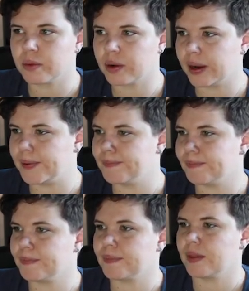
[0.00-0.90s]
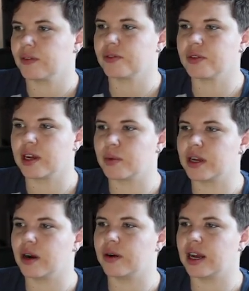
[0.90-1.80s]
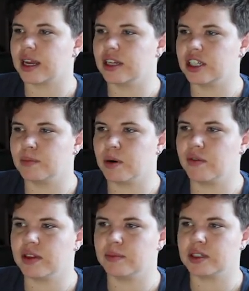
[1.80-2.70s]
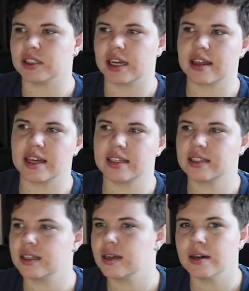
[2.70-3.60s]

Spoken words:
Okay, so there we go, and I can jump over them just like this.